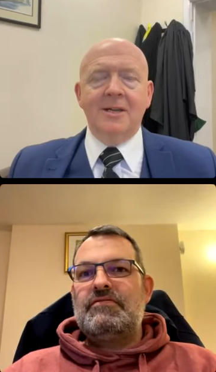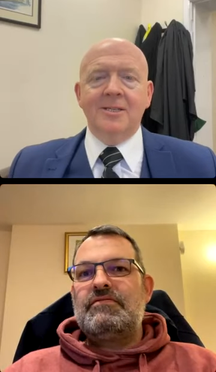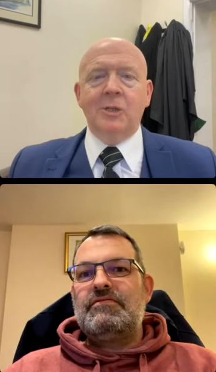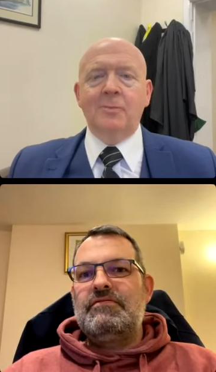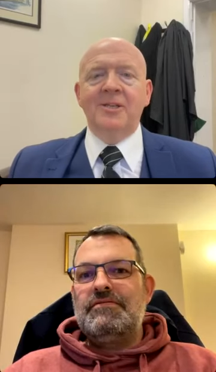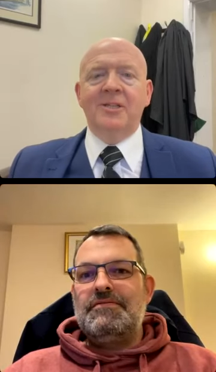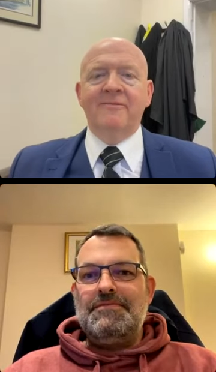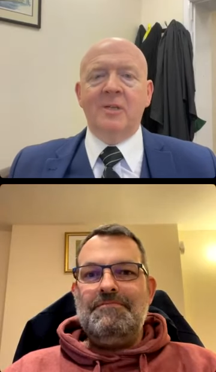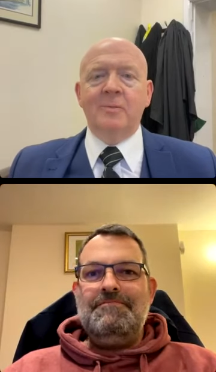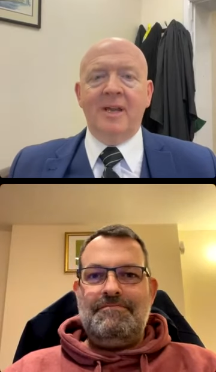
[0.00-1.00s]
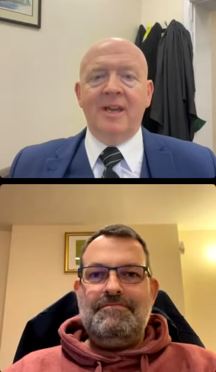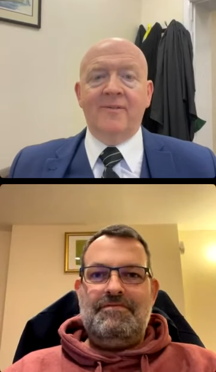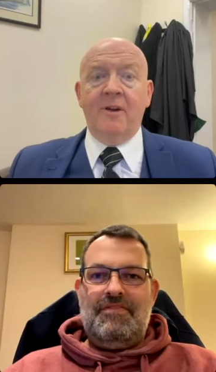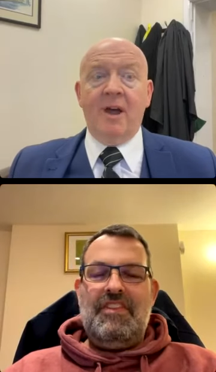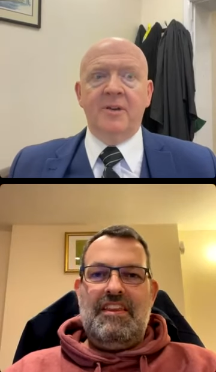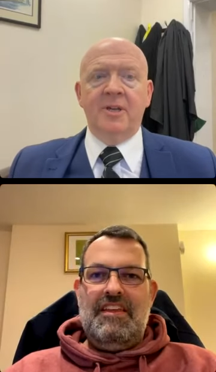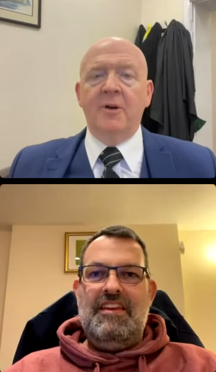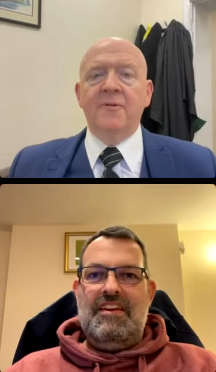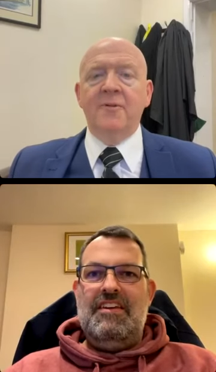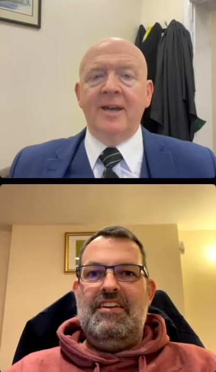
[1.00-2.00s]
Speaker 1: suspension of disbelief. All right, I'm going to
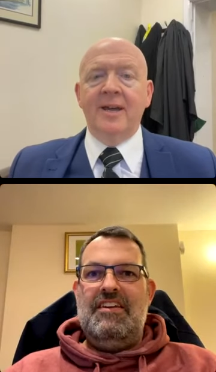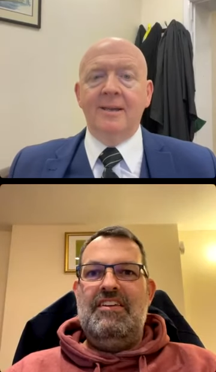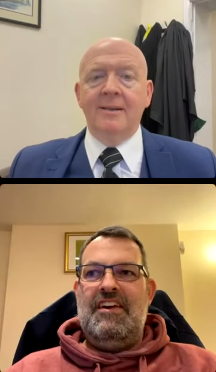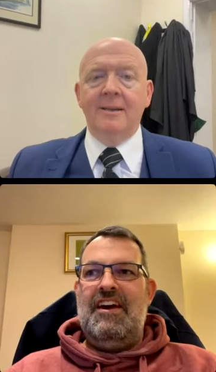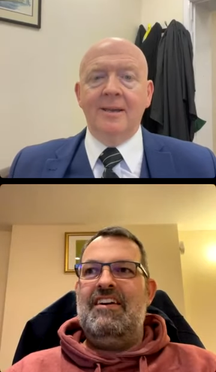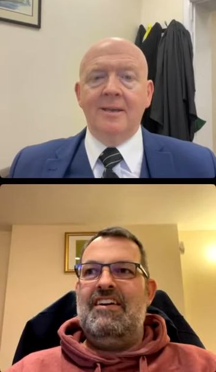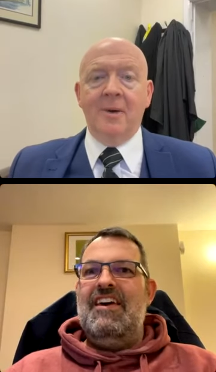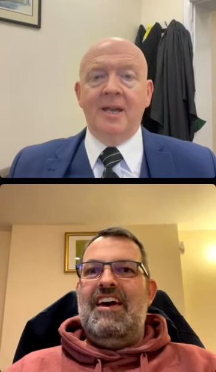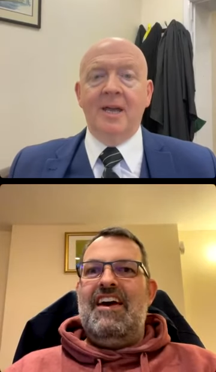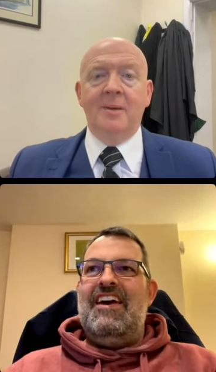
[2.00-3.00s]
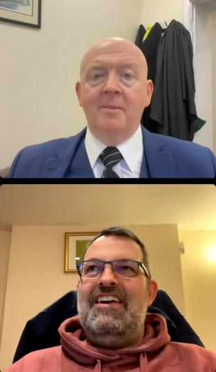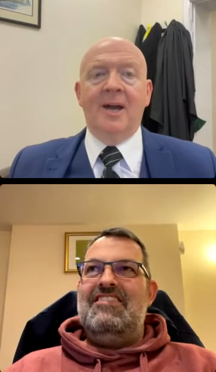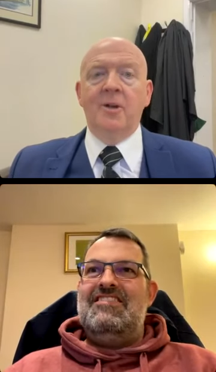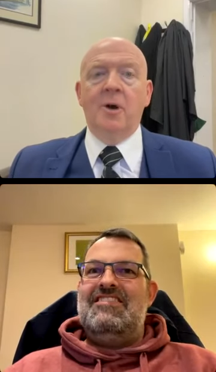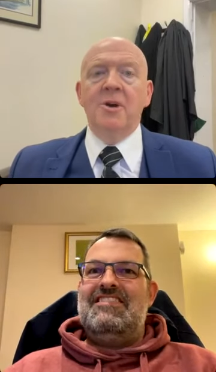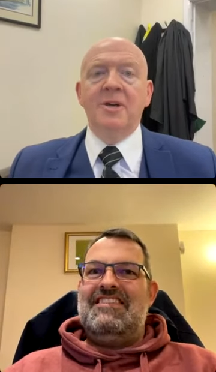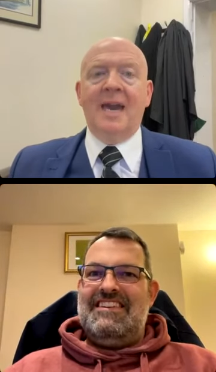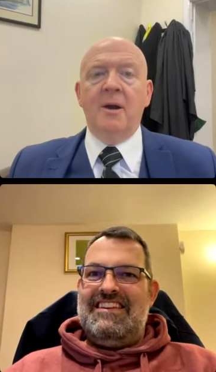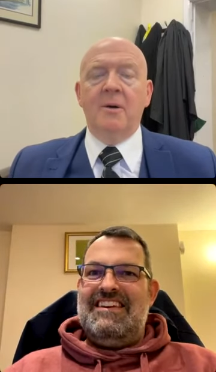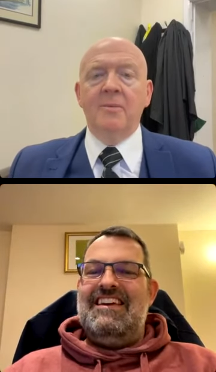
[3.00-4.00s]
go for it, and yeah. and it might and it might not work
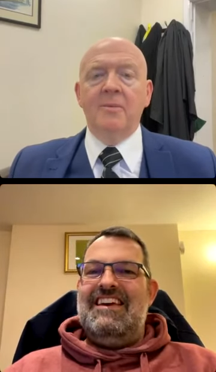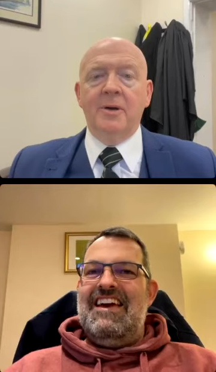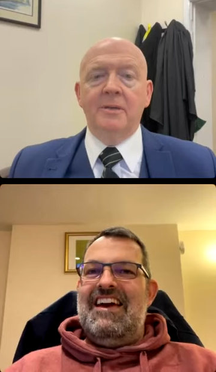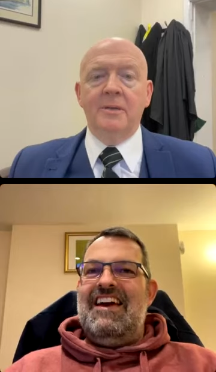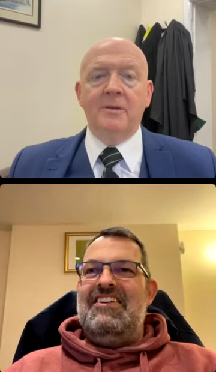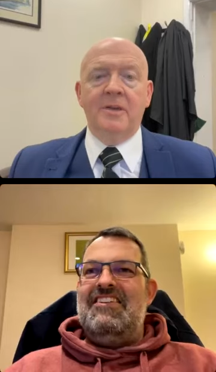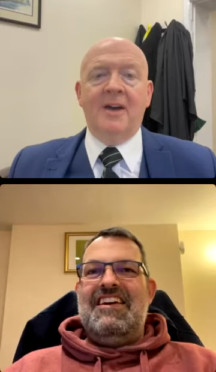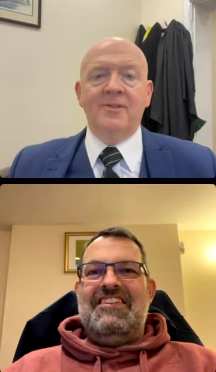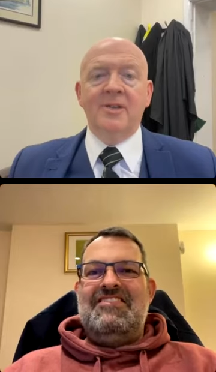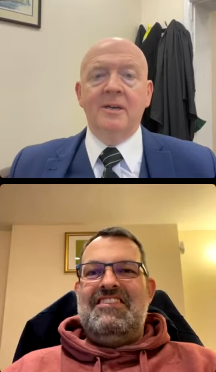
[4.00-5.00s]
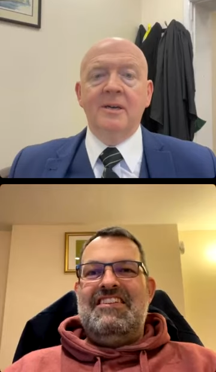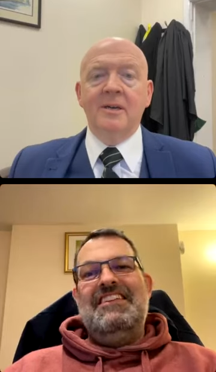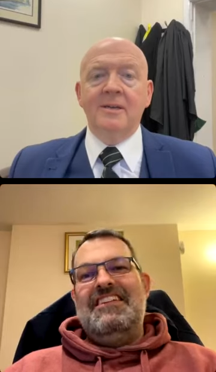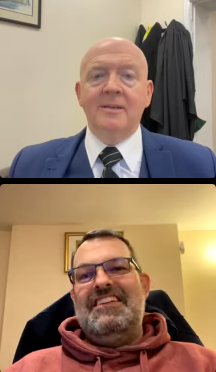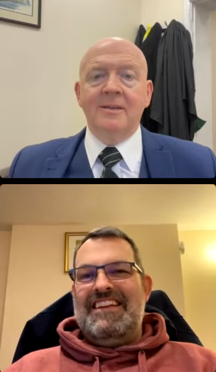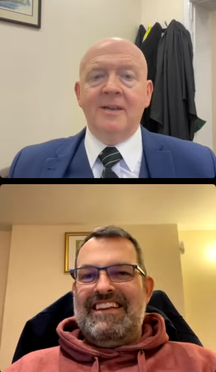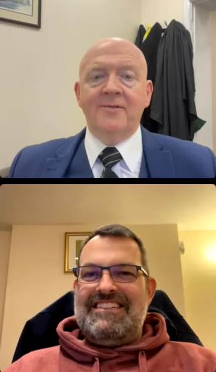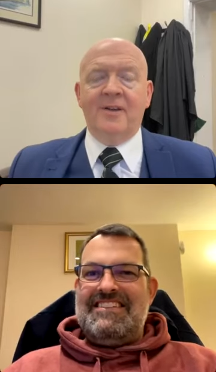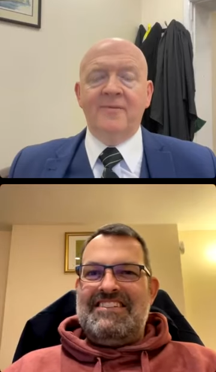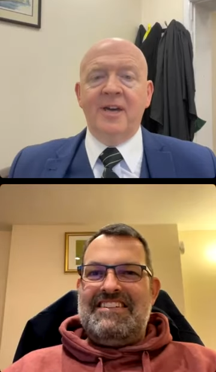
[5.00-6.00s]
out, but you, you have to you
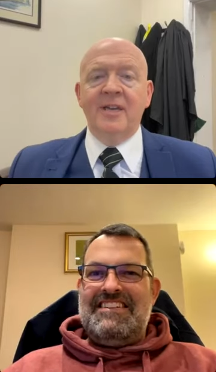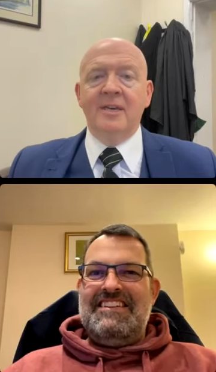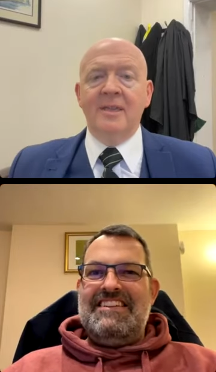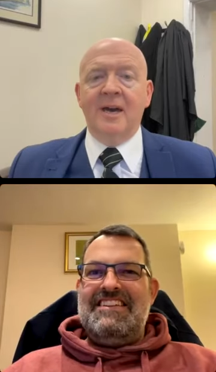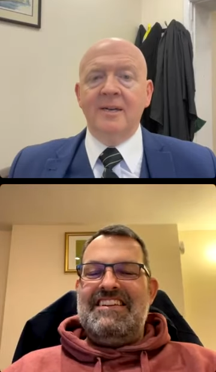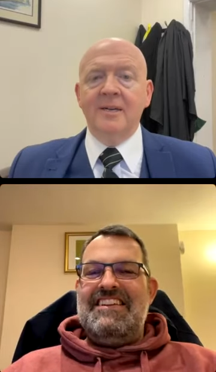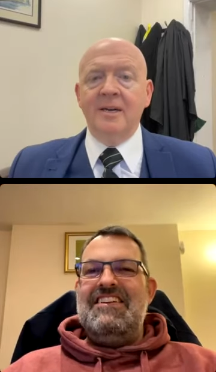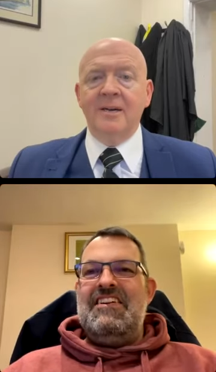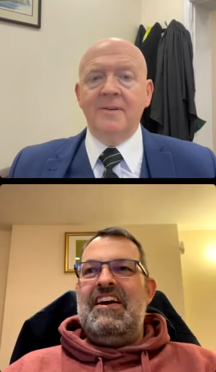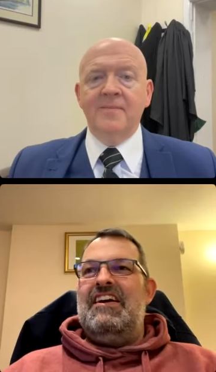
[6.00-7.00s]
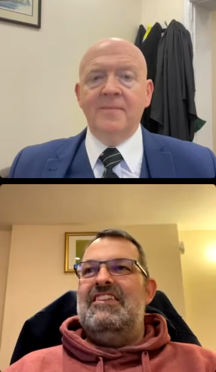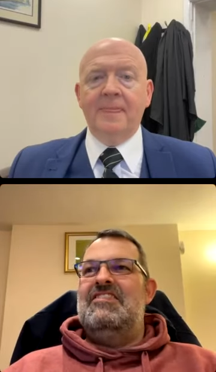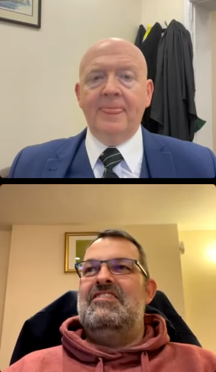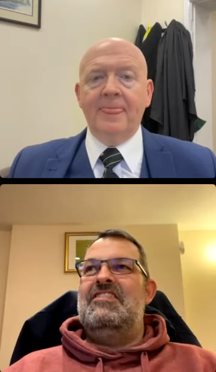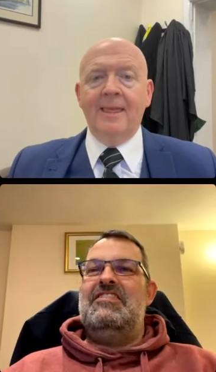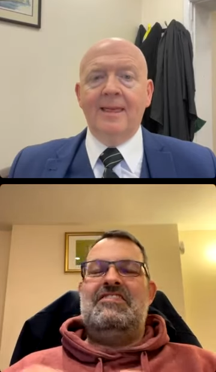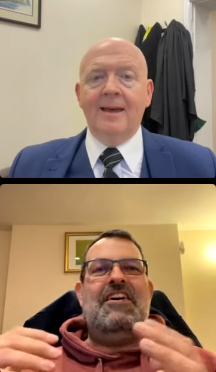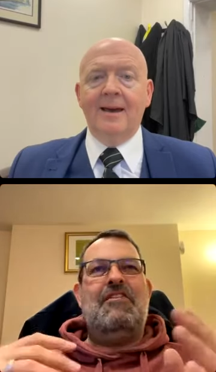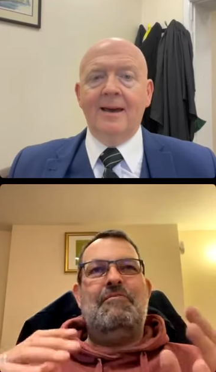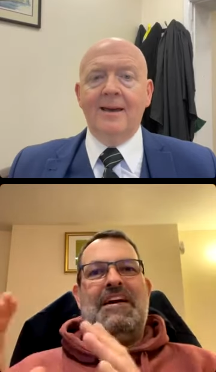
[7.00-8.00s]
have to
Speaker 2: have faith in that. Yeah. To
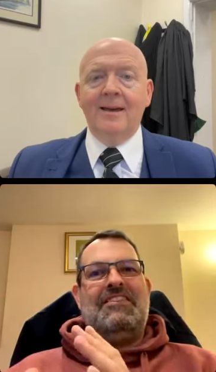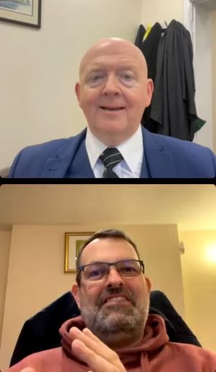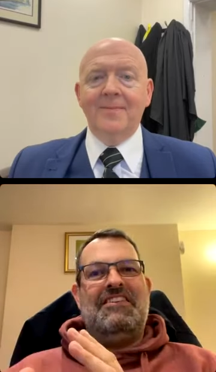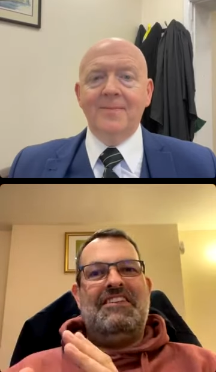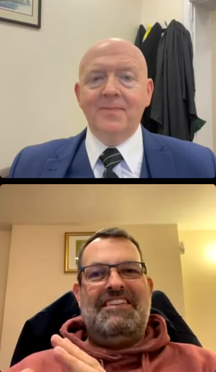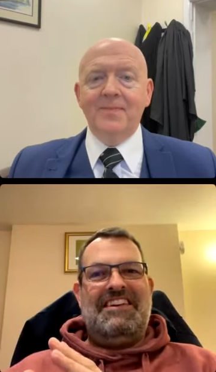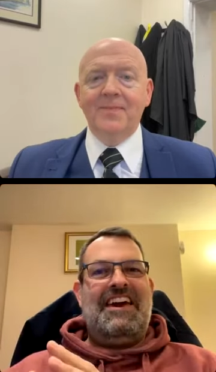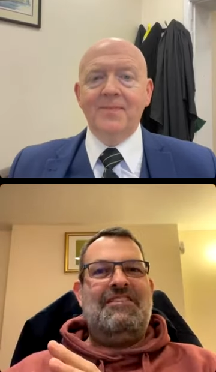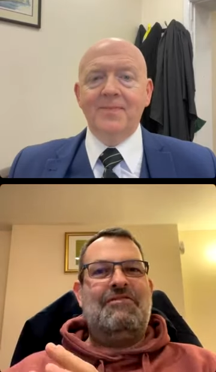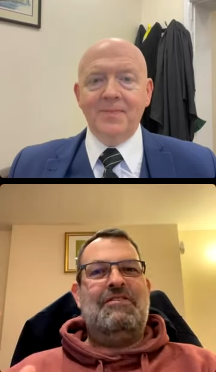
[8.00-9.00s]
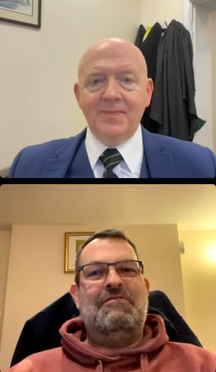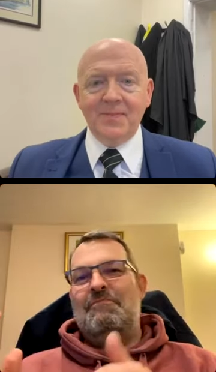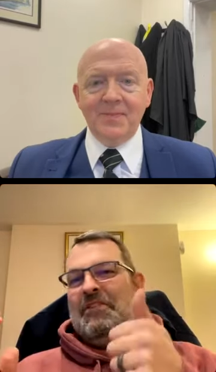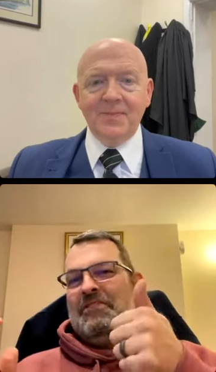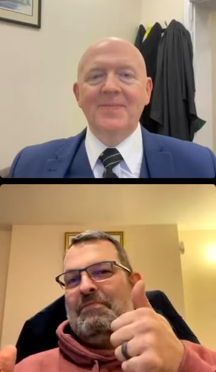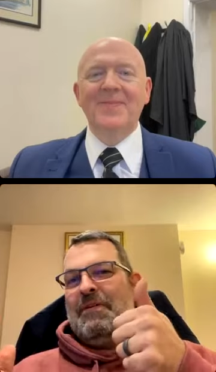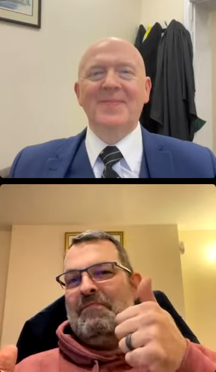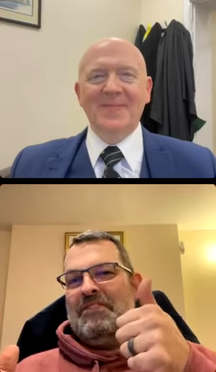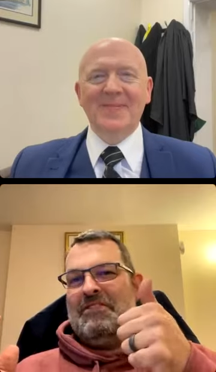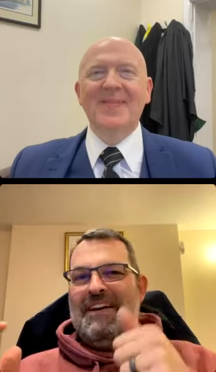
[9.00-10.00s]
help back to the the cave in, Mister
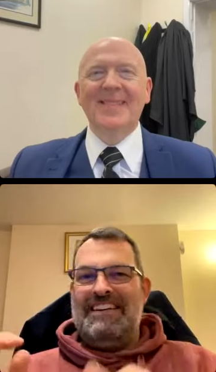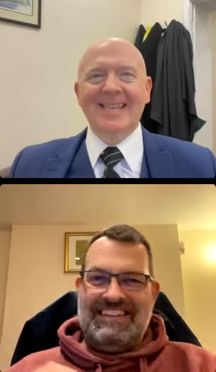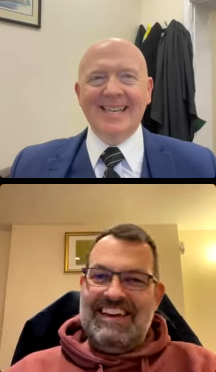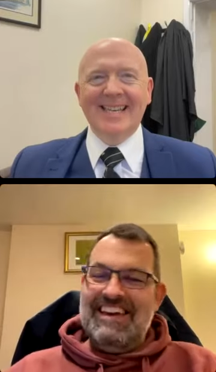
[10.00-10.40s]
Mister Mason.